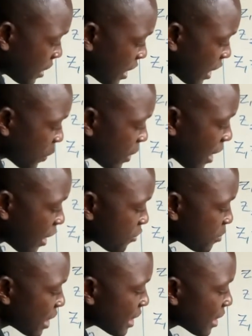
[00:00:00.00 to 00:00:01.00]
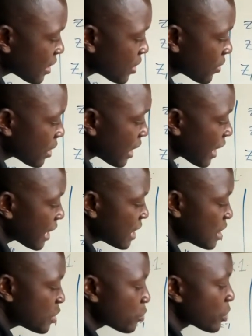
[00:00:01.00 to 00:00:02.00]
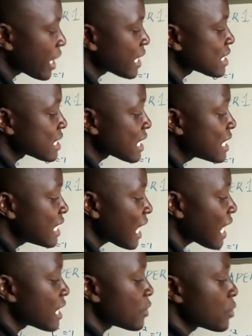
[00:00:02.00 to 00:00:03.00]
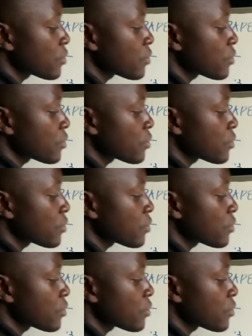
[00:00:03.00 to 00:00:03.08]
here we have minus 3i plus 10i.